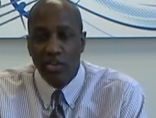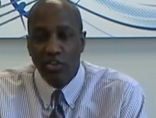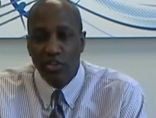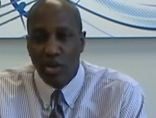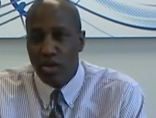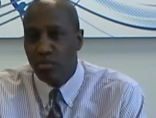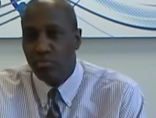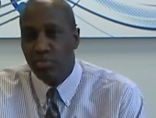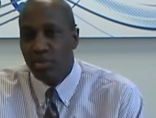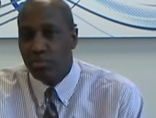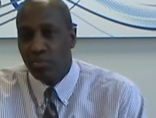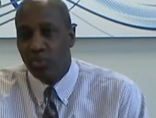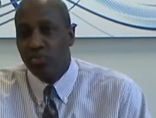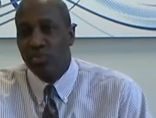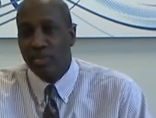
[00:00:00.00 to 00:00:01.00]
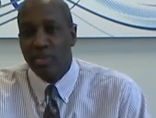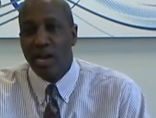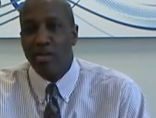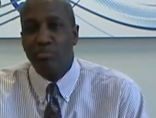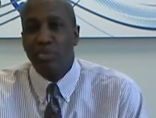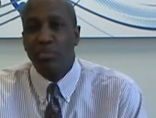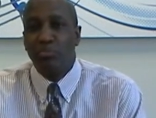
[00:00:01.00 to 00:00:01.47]
young people should
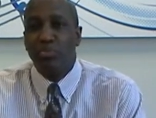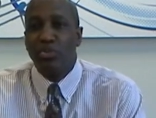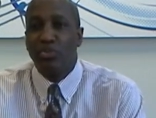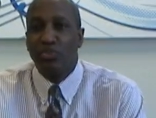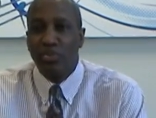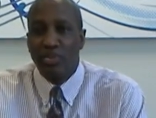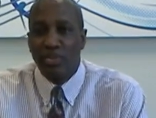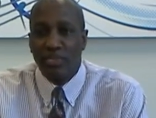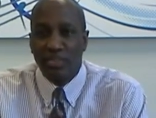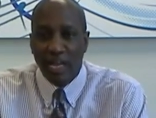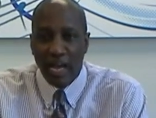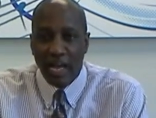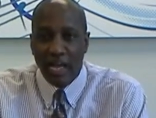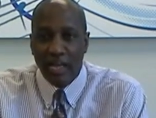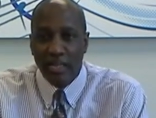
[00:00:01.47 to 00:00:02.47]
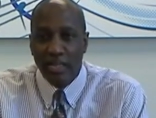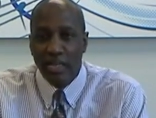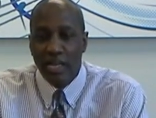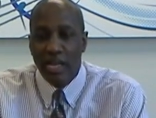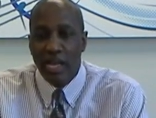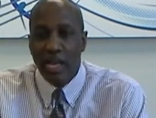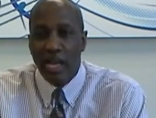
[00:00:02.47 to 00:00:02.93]
not be pushed to the side,
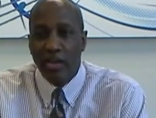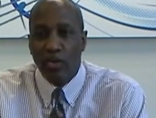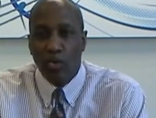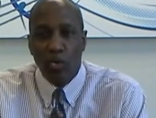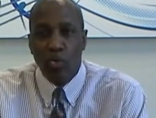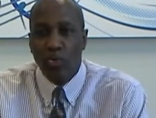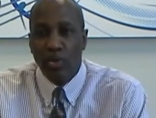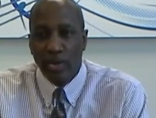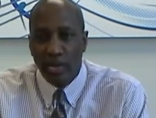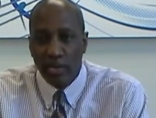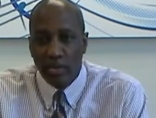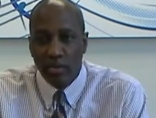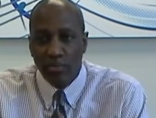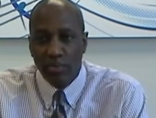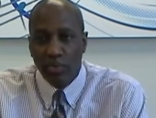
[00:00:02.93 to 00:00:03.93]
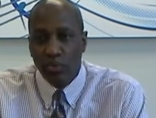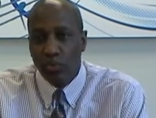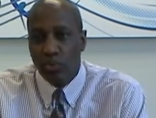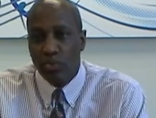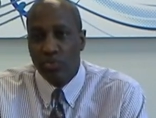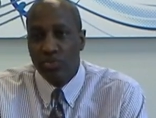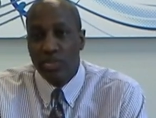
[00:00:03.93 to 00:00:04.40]
and older
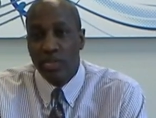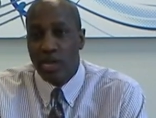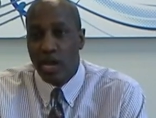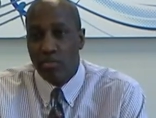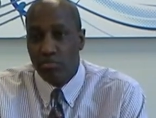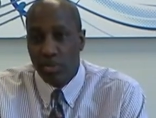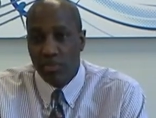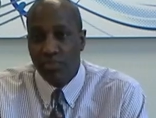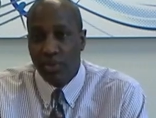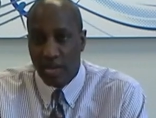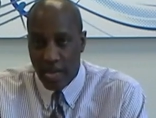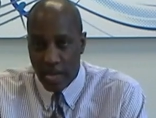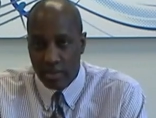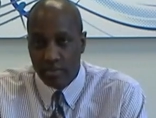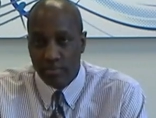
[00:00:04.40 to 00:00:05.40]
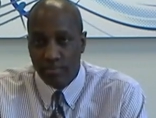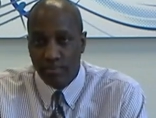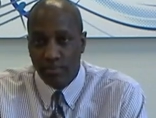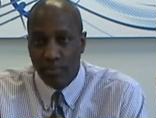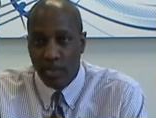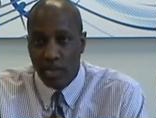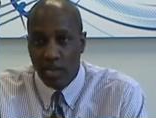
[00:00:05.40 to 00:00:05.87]
individuals should not be forgotten.
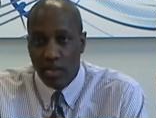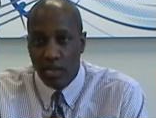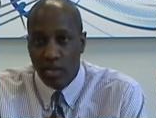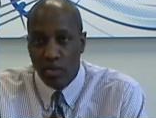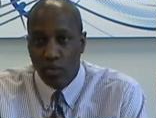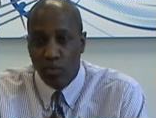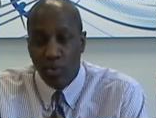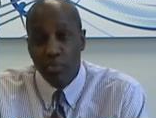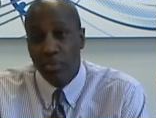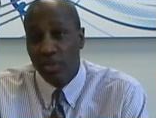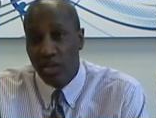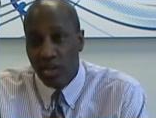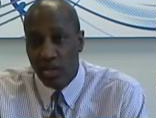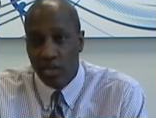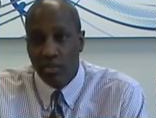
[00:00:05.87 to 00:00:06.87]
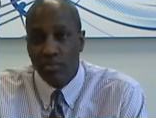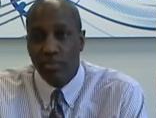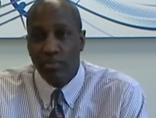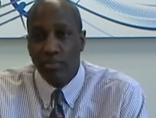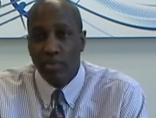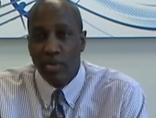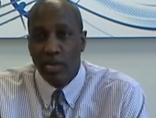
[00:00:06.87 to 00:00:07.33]
We believe
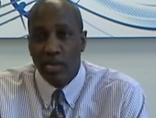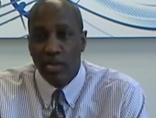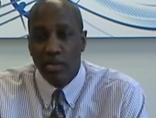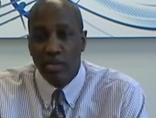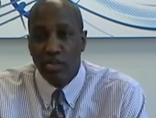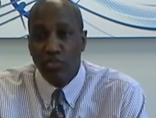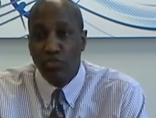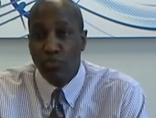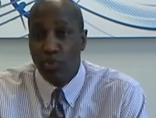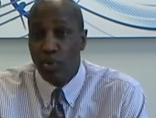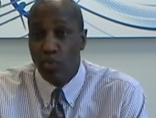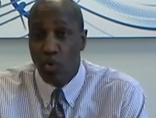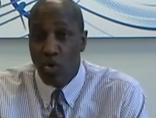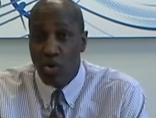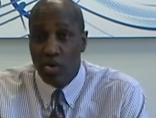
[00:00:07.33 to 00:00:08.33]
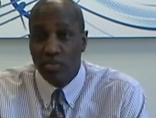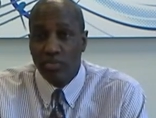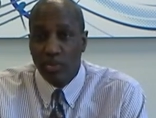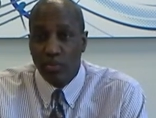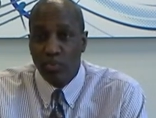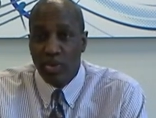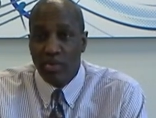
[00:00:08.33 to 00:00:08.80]
in these three wars
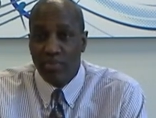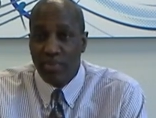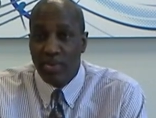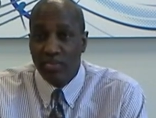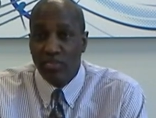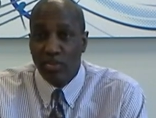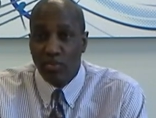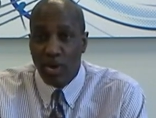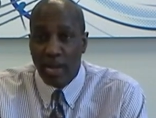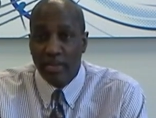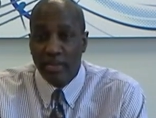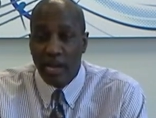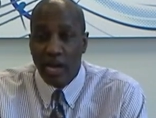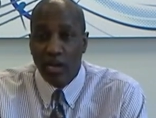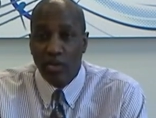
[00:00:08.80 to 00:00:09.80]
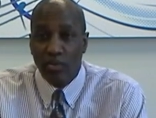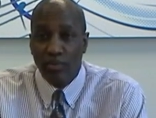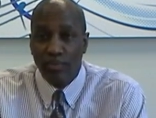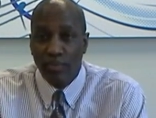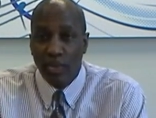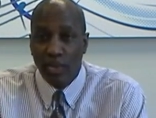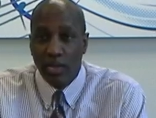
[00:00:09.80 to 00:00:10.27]
that we are facing right now,
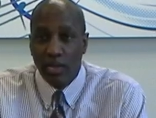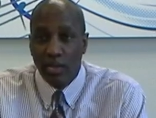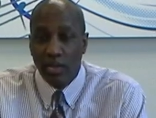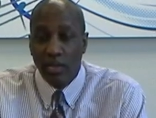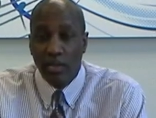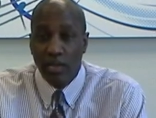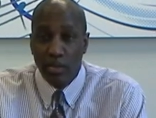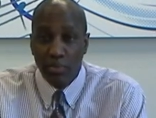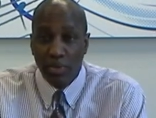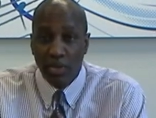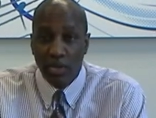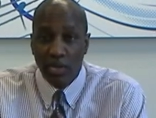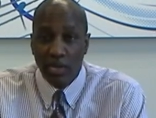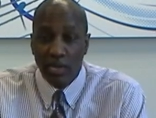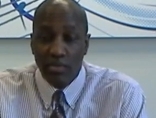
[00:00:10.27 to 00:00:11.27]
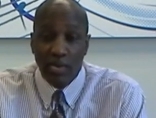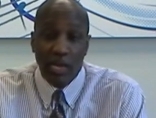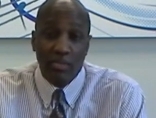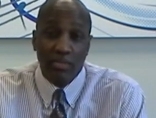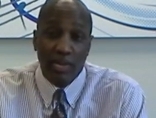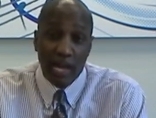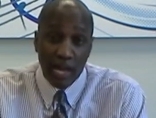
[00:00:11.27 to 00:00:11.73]
in Libya, in
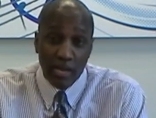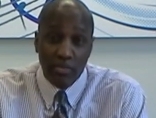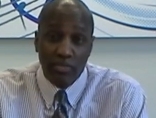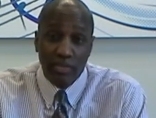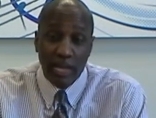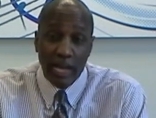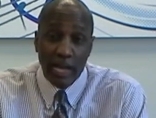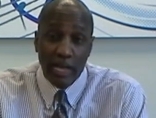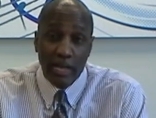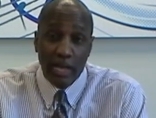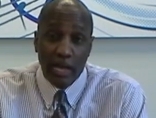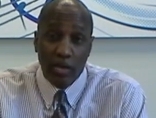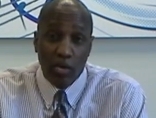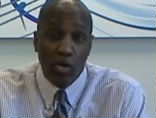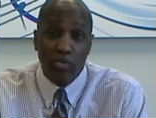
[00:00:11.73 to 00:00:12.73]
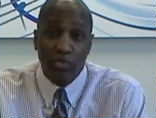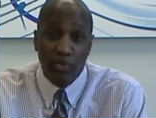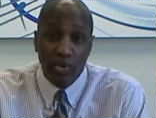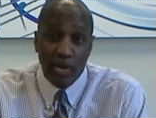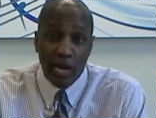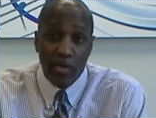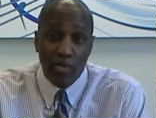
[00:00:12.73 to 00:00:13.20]
Afghanistan, and
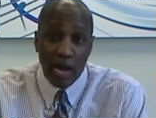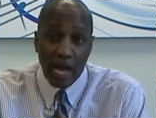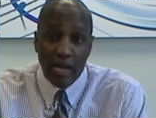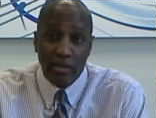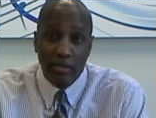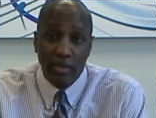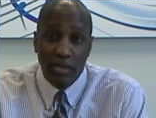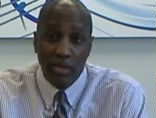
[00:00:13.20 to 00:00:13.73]
also in Iraq,